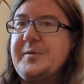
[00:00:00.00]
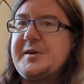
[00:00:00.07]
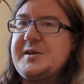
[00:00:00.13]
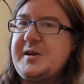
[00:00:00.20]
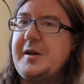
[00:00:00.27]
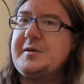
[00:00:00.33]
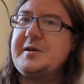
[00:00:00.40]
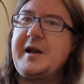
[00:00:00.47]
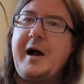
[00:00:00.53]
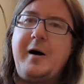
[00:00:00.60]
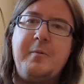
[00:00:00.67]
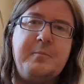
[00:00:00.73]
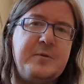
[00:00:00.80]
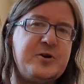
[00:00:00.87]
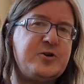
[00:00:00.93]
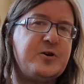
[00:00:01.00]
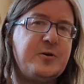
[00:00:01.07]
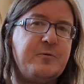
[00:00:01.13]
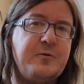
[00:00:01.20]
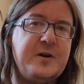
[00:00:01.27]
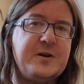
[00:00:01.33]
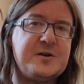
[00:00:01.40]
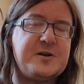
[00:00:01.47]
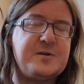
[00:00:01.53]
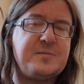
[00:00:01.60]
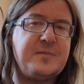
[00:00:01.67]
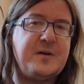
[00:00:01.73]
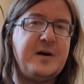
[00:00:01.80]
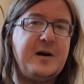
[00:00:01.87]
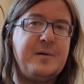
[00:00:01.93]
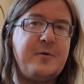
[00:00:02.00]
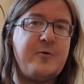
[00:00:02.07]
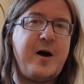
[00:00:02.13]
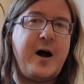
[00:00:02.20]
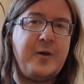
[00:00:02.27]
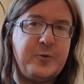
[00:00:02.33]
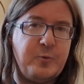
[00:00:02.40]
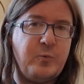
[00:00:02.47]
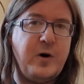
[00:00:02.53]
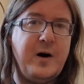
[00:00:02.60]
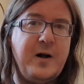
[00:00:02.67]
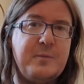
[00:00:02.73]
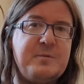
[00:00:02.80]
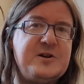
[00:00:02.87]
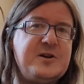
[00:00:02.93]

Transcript: sending out missionaries around the world,